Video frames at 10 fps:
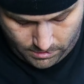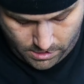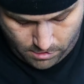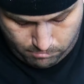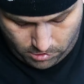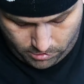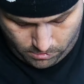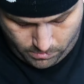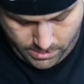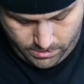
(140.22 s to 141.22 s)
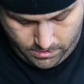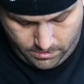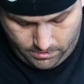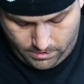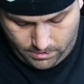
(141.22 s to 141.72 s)
glitter blue with
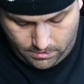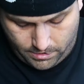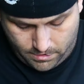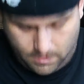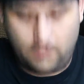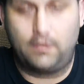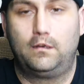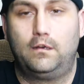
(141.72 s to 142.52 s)
the glitter